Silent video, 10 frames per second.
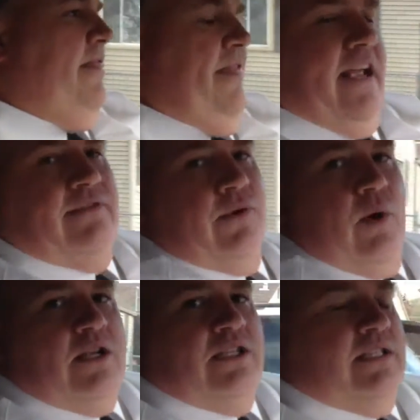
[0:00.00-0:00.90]
thanks for
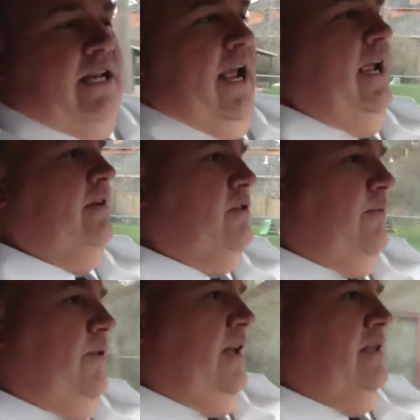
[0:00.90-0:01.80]
watching today.
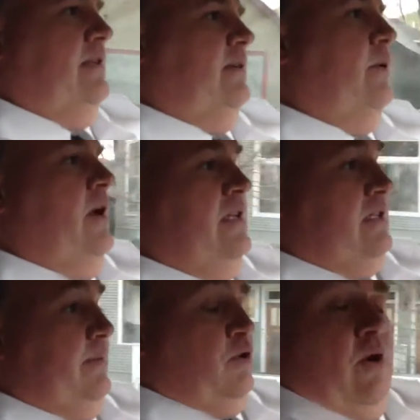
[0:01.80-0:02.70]
Don't forget to
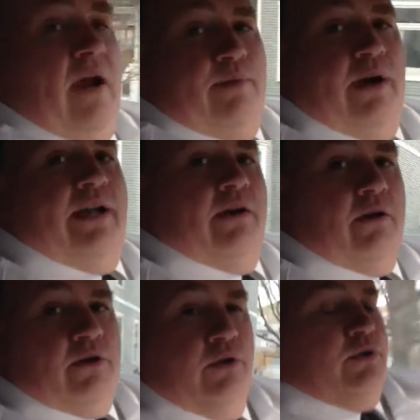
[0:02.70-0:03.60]
subscribe right
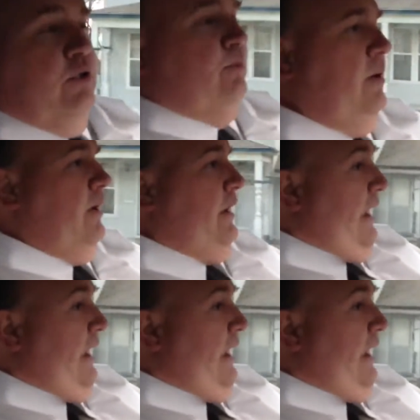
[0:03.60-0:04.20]
here on YouTube.